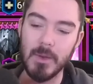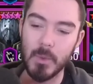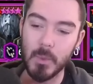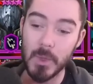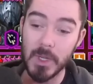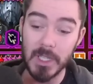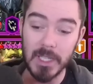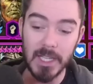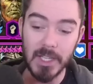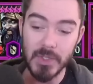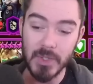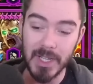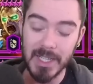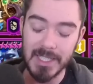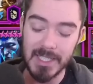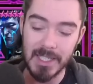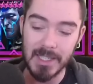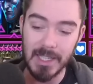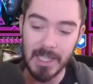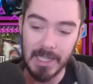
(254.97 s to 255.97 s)
One
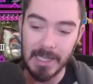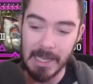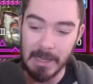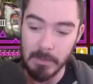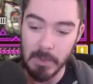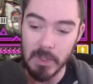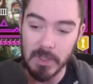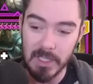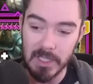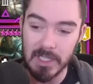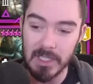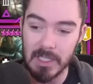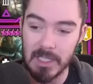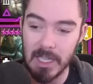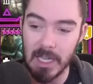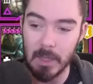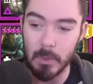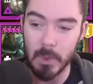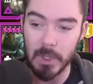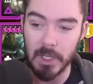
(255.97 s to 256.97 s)
interesting thing, Genbo doesn't
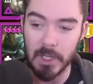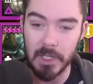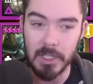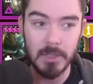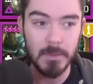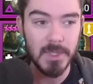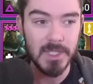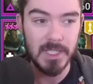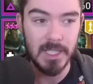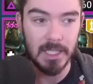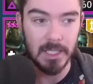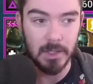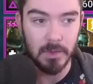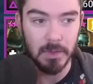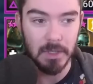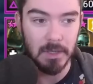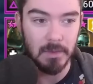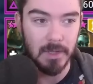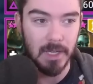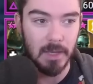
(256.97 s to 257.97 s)
need 100%
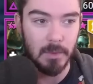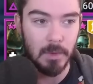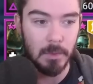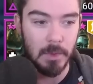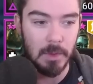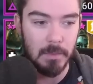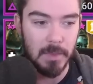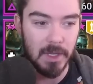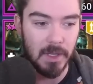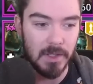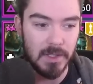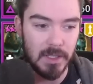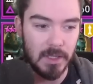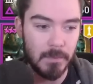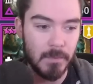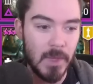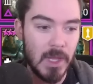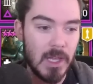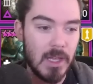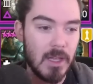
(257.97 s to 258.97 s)
crit rate when we build
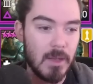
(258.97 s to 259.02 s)
him